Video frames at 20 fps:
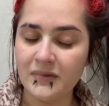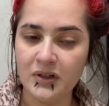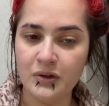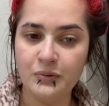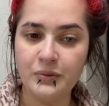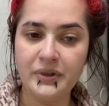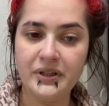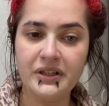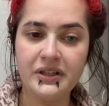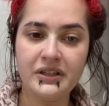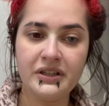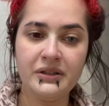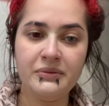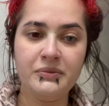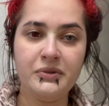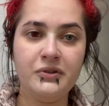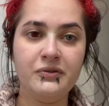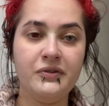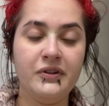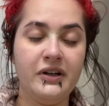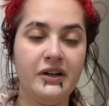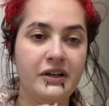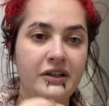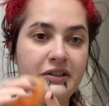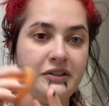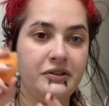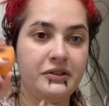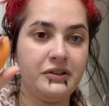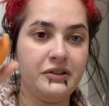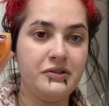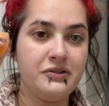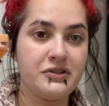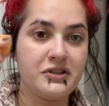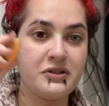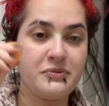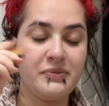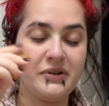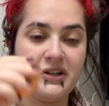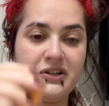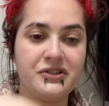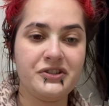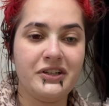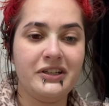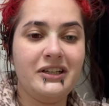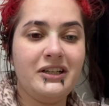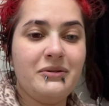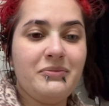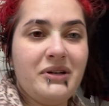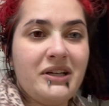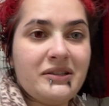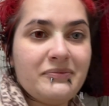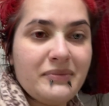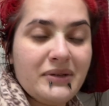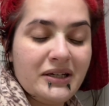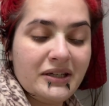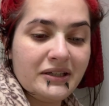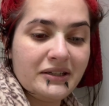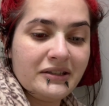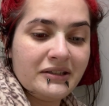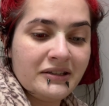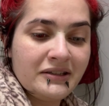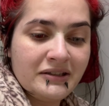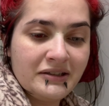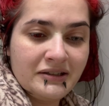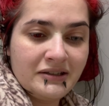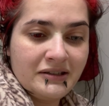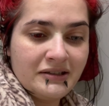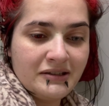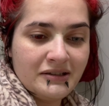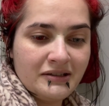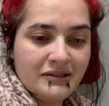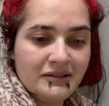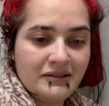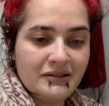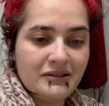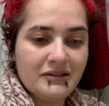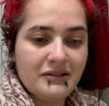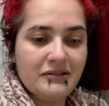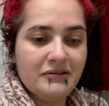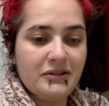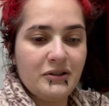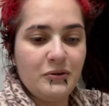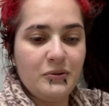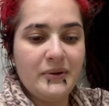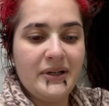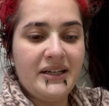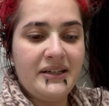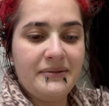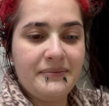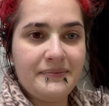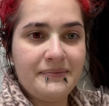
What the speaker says: we can move on. You can use a sponge. I need to make mine a little wet.